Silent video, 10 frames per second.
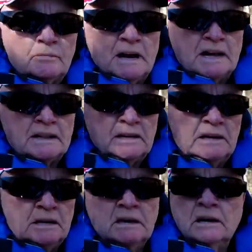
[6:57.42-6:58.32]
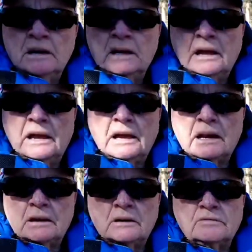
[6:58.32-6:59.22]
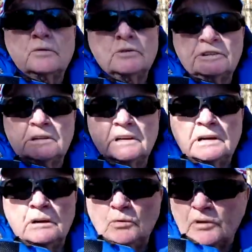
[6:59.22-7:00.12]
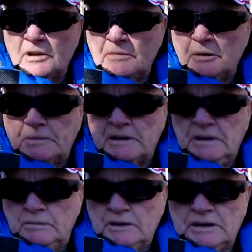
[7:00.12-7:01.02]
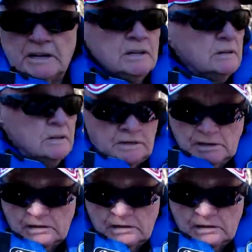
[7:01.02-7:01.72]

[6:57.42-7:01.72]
manatee. And unfortunately, I woke him up and he went into the